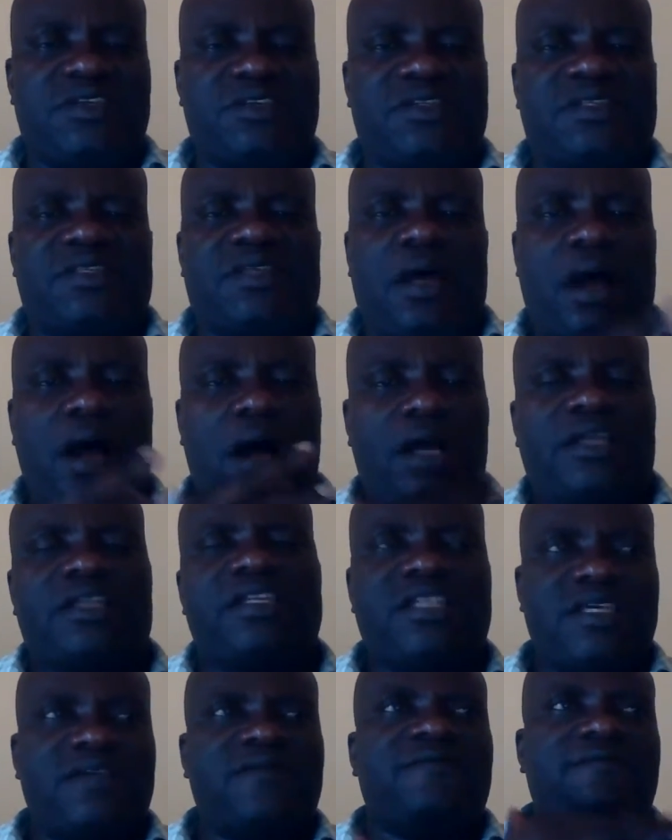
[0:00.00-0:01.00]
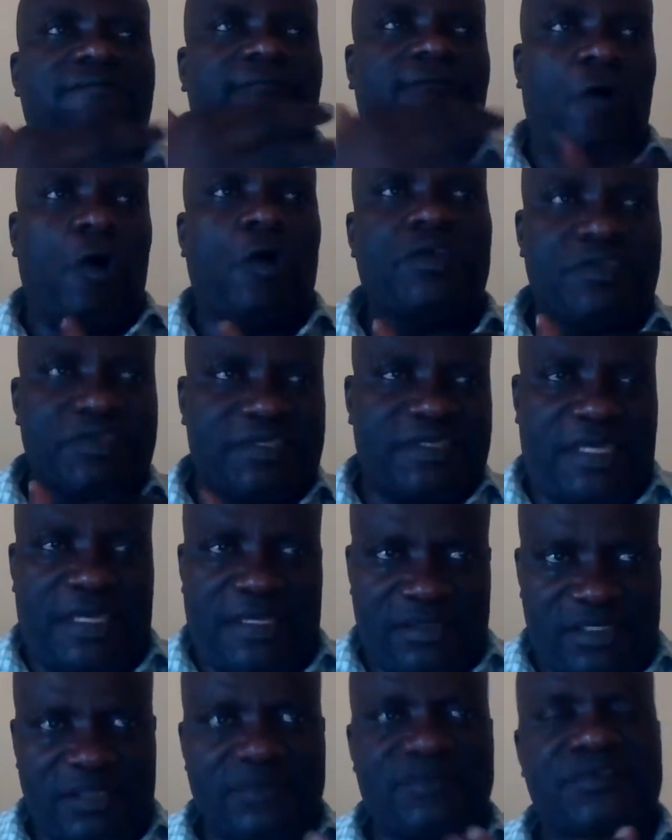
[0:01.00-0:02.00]
is active voice
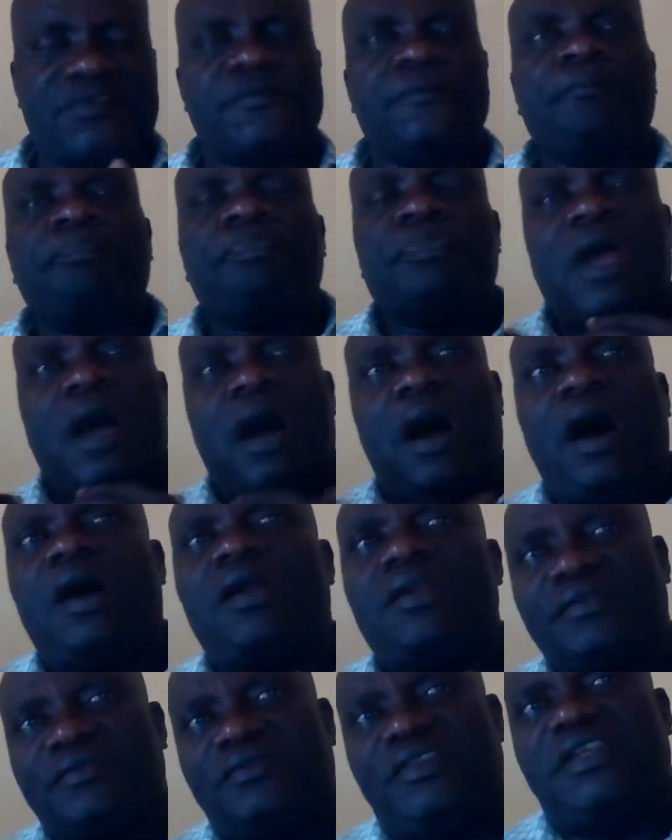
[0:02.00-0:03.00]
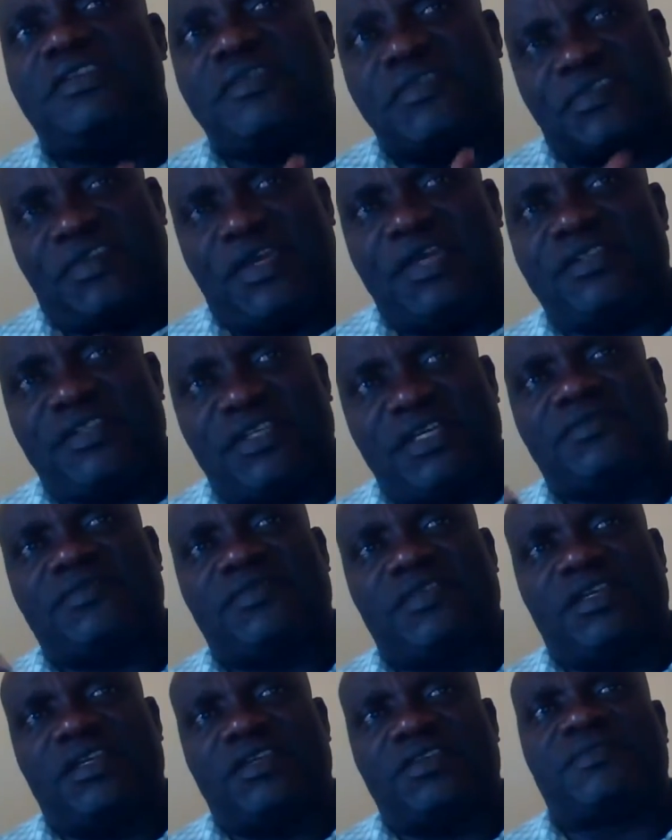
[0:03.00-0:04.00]
sentence and this
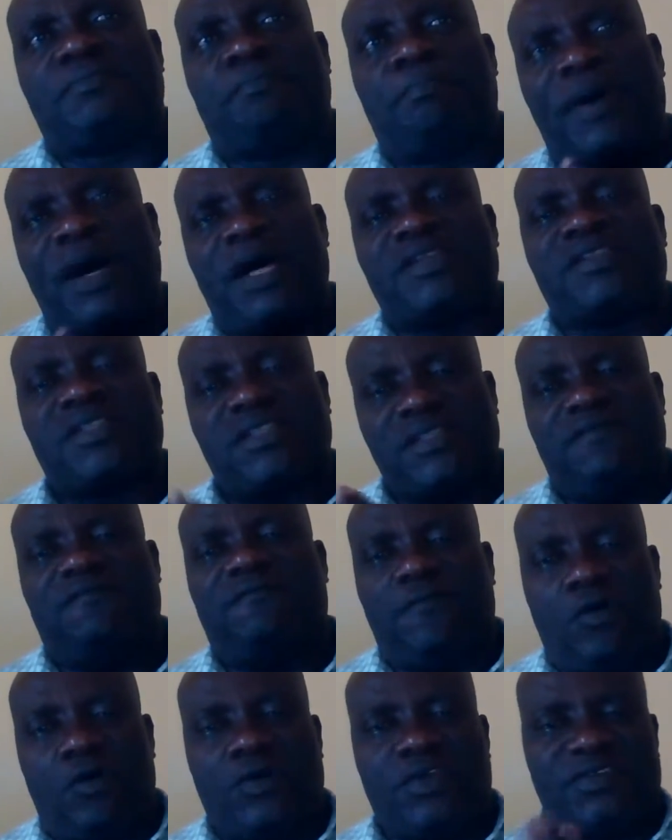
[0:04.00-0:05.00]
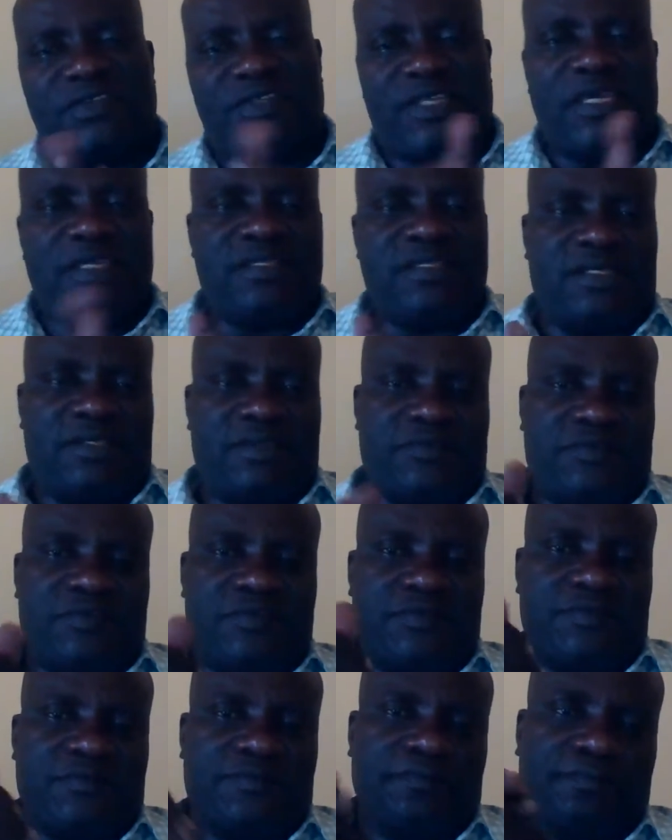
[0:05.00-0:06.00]
sentence is passive voice
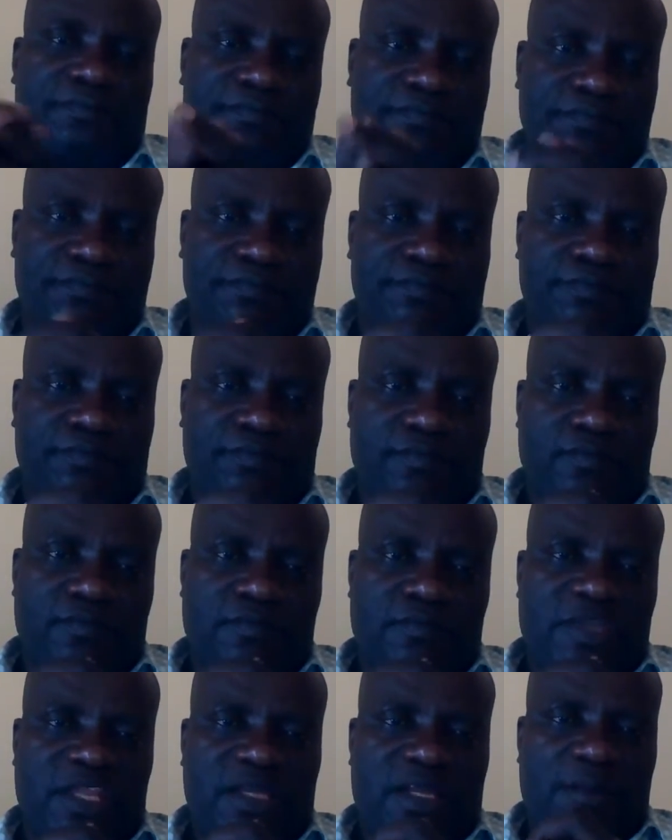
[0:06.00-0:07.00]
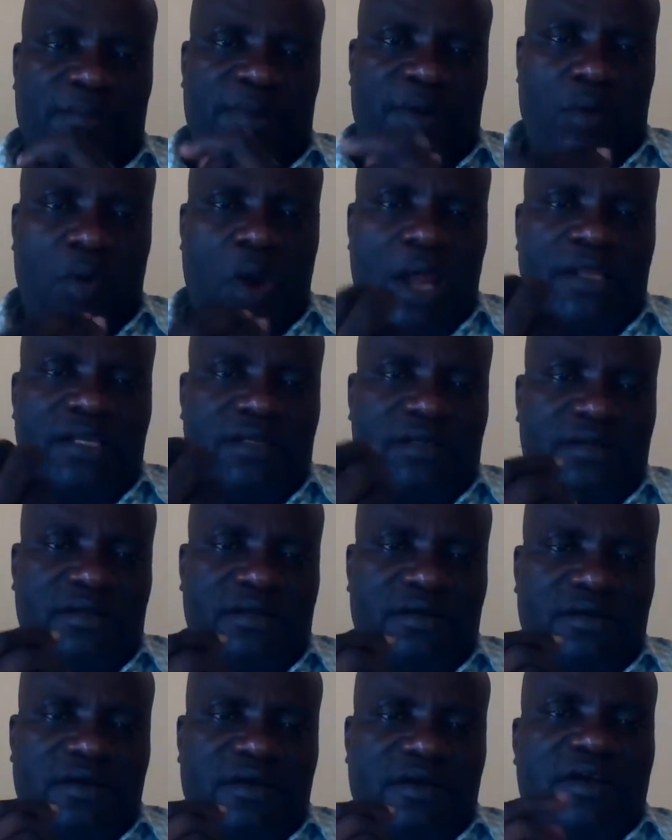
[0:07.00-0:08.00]
sentence. Number one,
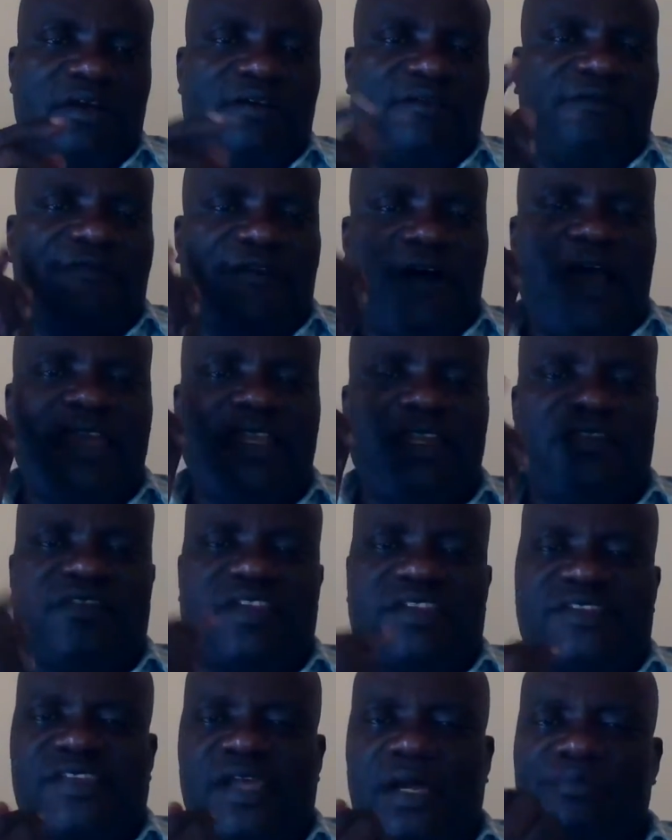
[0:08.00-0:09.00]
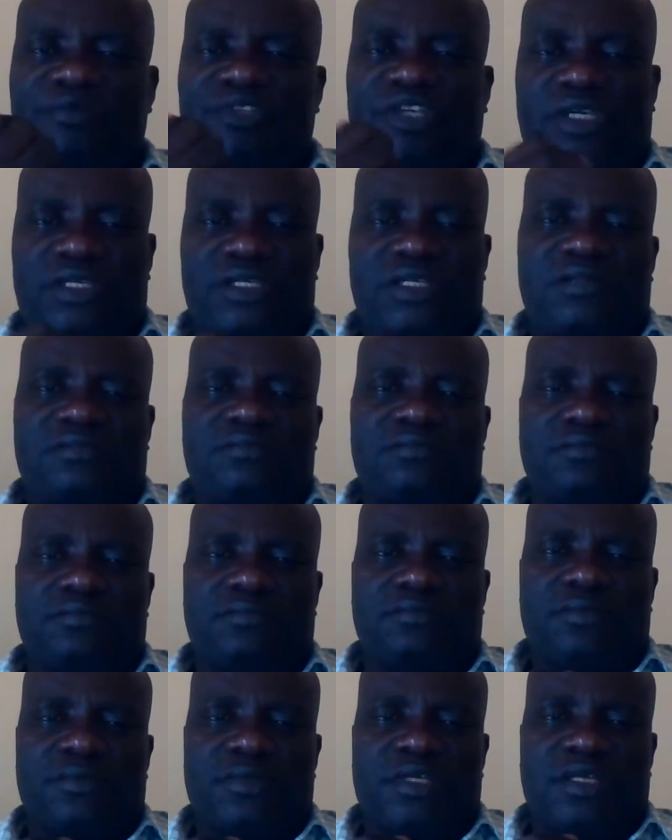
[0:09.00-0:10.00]
find the subject.
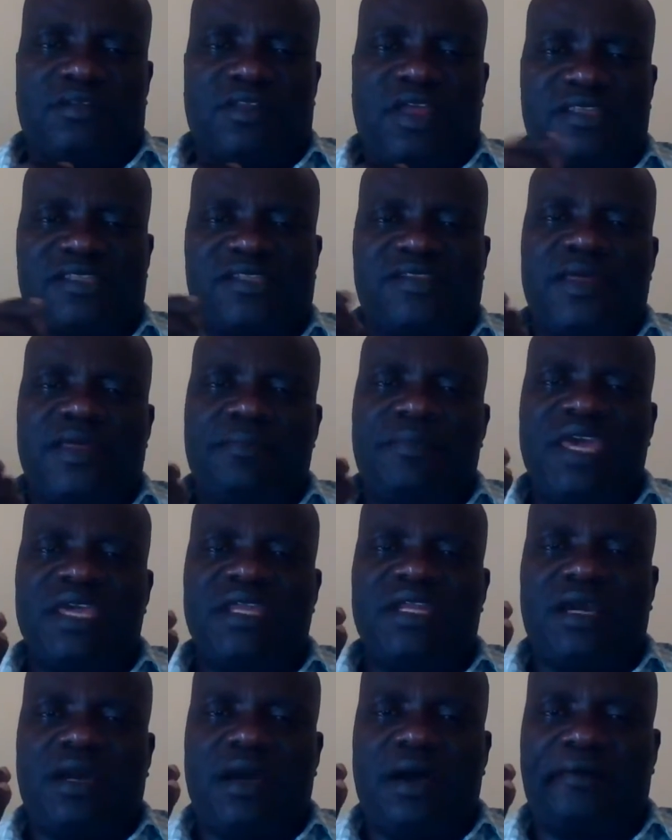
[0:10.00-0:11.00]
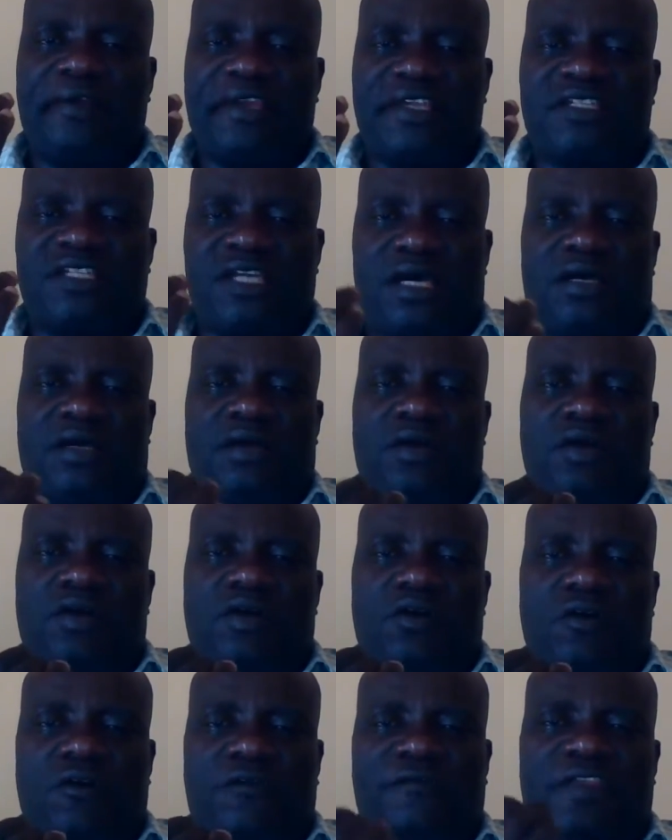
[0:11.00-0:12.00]
That's the main character
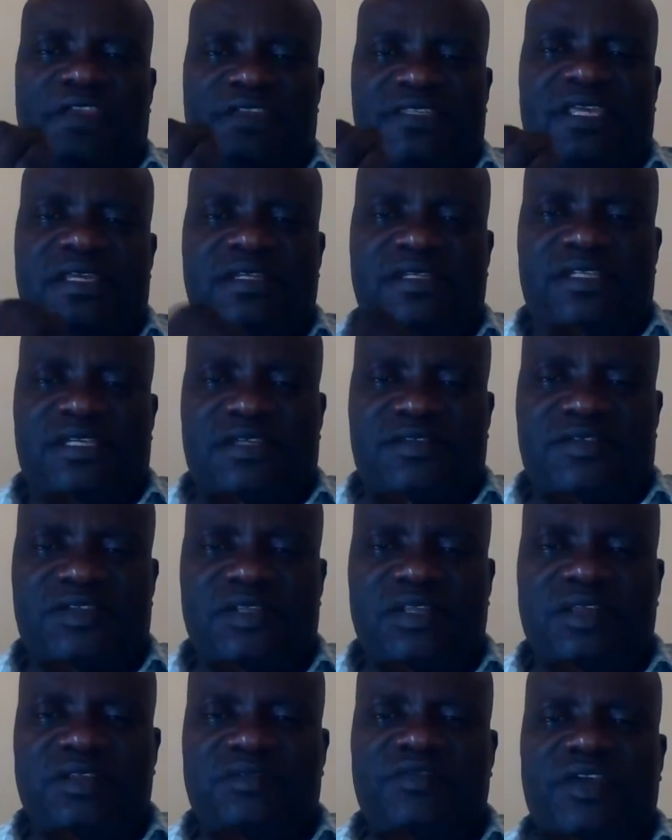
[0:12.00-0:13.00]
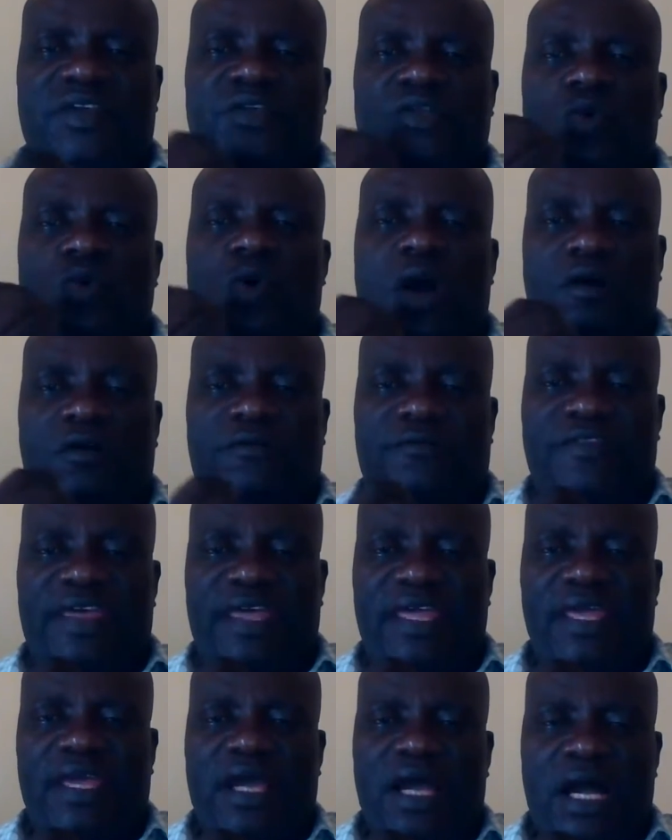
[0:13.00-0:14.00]
of the sentence, the doer of
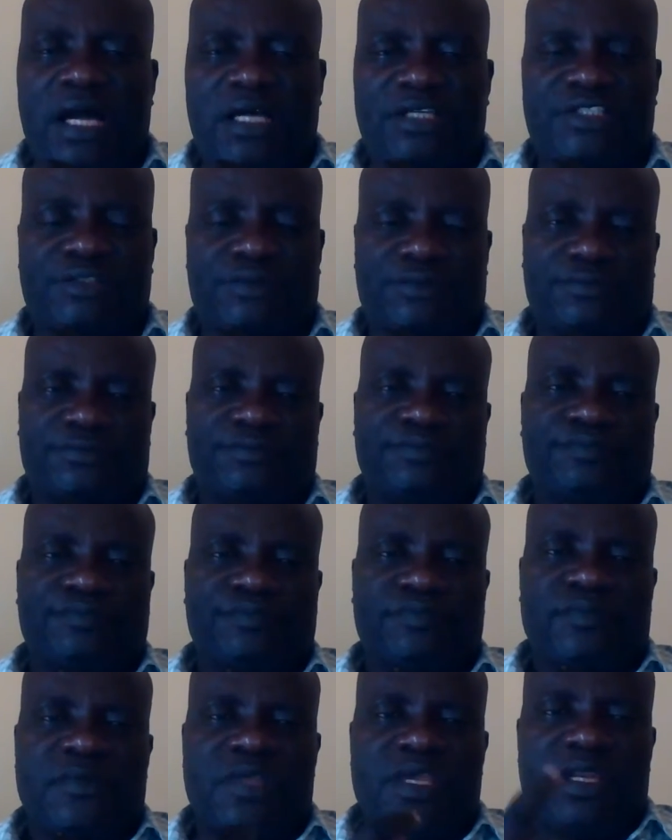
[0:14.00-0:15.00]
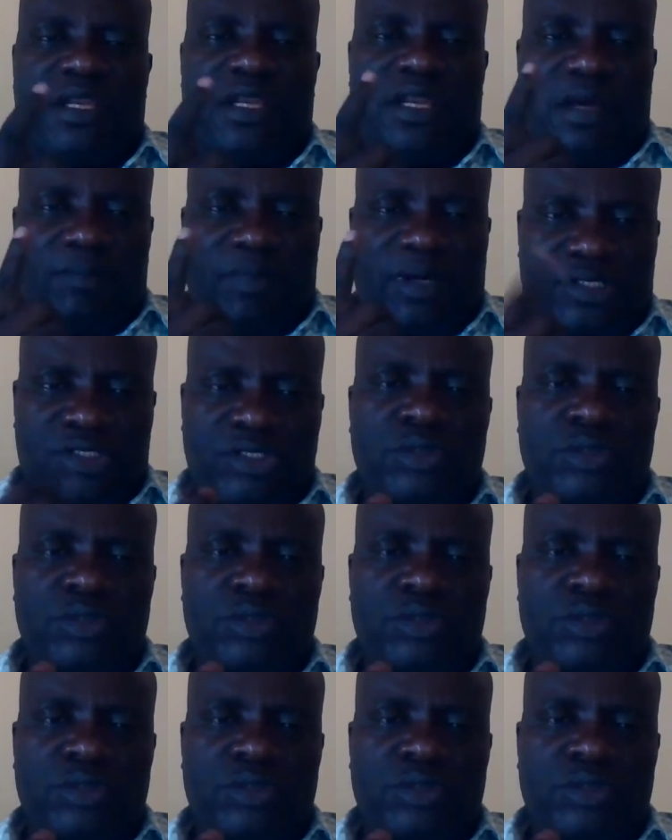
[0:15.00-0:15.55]
the action. Number